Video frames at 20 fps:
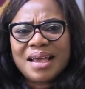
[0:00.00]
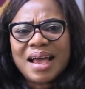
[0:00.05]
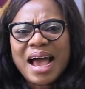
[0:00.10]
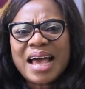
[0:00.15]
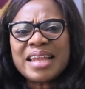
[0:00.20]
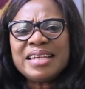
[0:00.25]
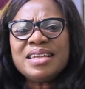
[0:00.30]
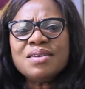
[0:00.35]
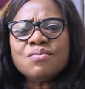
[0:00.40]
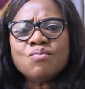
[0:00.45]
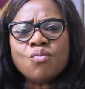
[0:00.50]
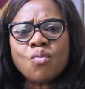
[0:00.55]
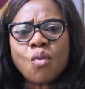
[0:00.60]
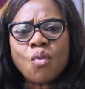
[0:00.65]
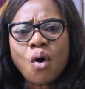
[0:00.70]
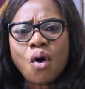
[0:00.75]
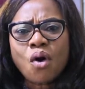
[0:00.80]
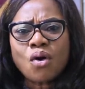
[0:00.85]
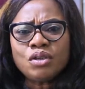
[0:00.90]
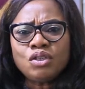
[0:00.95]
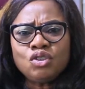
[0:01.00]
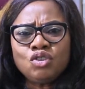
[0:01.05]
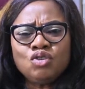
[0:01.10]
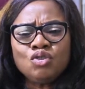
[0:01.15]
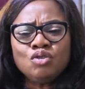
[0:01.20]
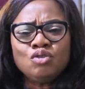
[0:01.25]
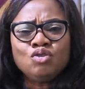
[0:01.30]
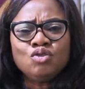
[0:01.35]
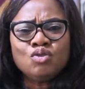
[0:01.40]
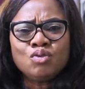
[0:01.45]
And the more
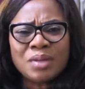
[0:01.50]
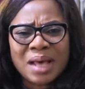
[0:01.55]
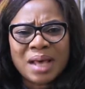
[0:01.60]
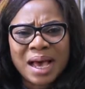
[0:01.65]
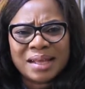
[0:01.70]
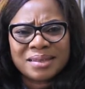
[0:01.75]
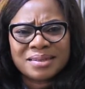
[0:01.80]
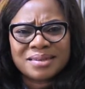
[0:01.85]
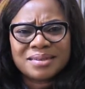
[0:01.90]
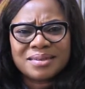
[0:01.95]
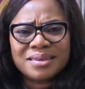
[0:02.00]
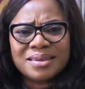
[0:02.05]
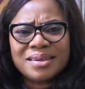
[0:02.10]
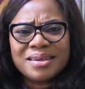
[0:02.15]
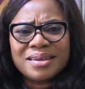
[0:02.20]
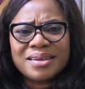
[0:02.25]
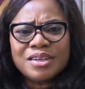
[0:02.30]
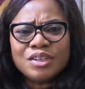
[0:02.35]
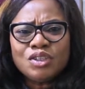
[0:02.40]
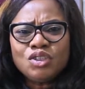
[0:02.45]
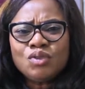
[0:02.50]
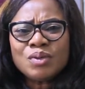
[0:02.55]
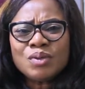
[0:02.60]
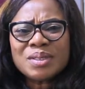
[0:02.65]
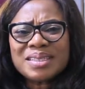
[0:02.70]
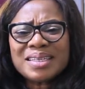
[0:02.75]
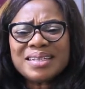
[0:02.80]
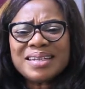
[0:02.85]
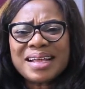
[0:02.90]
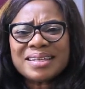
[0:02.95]
you do that, you
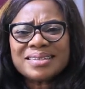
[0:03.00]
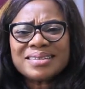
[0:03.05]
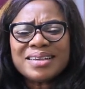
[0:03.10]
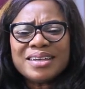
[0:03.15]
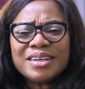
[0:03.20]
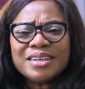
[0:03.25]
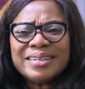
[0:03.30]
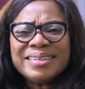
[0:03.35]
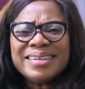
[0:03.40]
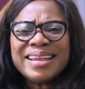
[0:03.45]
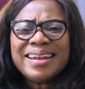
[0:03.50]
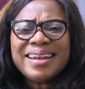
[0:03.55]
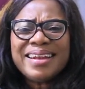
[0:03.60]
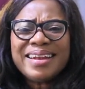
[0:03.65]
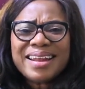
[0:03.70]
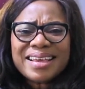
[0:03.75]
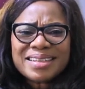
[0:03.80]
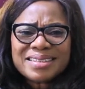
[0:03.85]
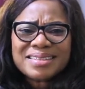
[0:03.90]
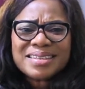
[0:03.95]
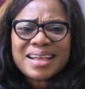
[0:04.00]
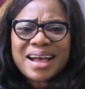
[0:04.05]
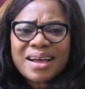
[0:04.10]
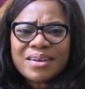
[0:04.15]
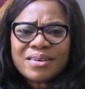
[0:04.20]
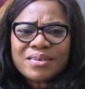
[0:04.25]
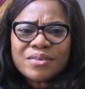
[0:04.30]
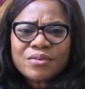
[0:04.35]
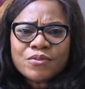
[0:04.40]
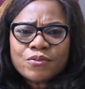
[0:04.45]
see that the
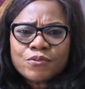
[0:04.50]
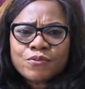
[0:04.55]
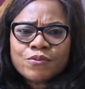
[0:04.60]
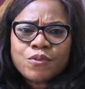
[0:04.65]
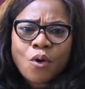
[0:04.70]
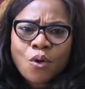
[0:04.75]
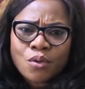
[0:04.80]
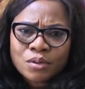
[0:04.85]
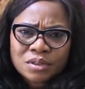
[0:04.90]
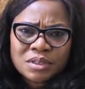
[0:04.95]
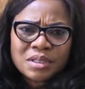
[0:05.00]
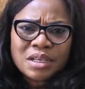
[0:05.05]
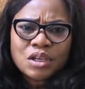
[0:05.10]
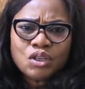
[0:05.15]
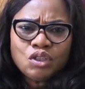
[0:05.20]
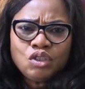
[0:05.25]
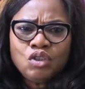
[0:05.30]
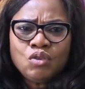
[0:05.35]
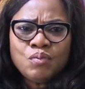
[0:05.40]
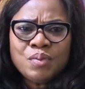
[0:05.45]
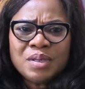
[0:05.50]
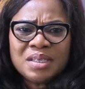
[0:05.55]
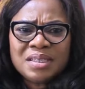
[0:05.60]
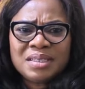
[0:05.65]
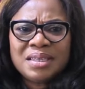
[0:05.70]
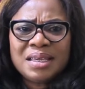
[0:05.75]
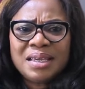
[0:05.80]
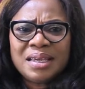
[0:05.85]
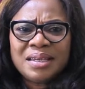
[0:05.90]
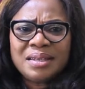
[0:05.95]
lesser fault you'll be
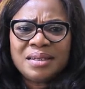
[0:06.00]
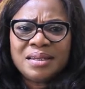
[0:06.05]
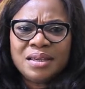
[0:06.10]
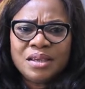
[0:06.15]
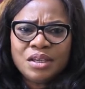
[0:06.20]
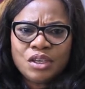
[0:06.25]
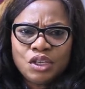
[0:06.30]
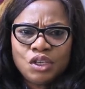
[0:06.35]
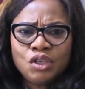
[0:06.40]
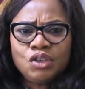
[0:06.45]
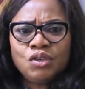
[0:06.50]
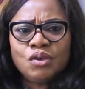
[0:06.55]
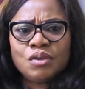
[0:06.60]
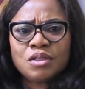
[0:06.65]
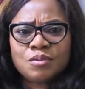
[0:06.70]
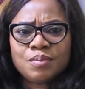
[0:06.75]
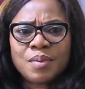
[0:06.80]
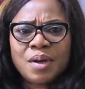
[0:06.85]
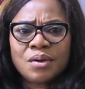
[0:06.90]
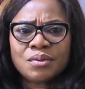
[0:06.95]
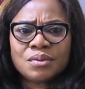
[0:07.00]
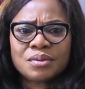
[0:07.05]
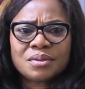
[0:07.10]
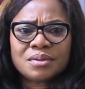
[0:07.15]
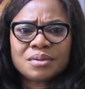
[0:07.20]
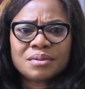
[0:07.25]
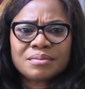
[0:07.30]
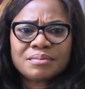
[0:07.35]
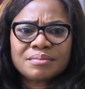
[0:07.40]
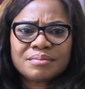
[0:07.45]
seeing in your
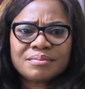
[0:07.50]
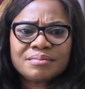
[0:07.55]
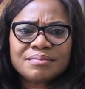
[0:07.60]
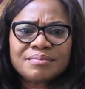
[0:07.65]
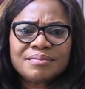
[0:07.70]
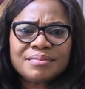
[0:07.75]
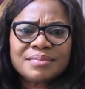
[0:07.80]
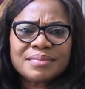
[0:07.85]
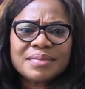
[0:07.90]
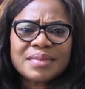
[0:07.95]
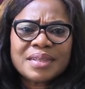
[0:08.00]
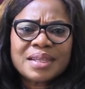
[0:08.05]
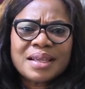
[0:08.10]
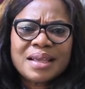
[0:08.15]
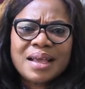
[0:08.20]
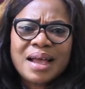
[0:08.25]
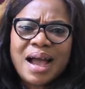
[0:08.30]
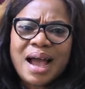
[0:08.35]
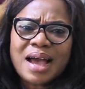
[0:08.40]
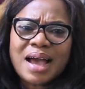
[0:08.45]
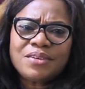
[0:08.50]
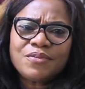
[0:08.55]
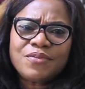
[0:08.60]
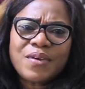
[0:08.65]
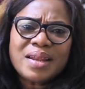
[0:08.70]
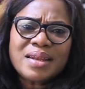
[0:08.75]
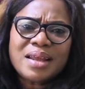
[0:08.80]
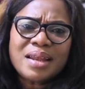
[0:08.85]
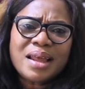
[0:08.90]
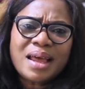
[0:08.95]
spouse. And
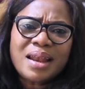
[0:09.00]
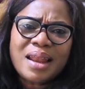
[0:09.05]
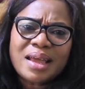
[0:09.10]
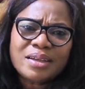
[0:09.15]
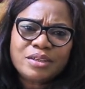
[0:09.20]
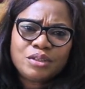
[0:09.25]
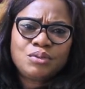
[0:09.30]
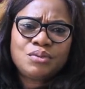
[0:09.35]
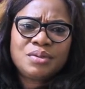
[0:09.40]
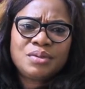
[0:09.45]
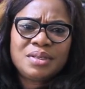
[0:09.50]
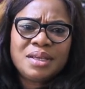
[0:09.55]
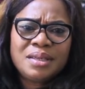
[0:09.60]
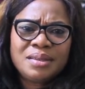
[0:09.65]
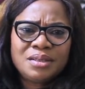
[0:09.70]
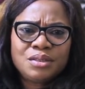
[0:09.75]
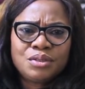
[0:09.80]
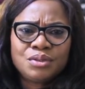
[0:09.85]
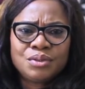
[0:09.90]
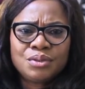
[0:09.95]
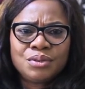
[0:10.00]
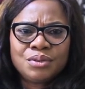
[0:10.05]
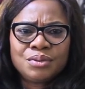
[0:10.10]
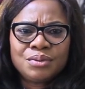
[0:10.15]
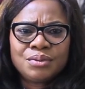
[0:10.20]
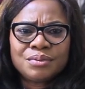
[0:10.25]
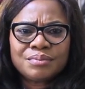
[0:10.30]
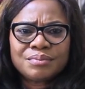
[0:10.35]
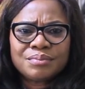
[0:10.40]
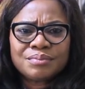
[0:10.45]
finally, I like to say this to you.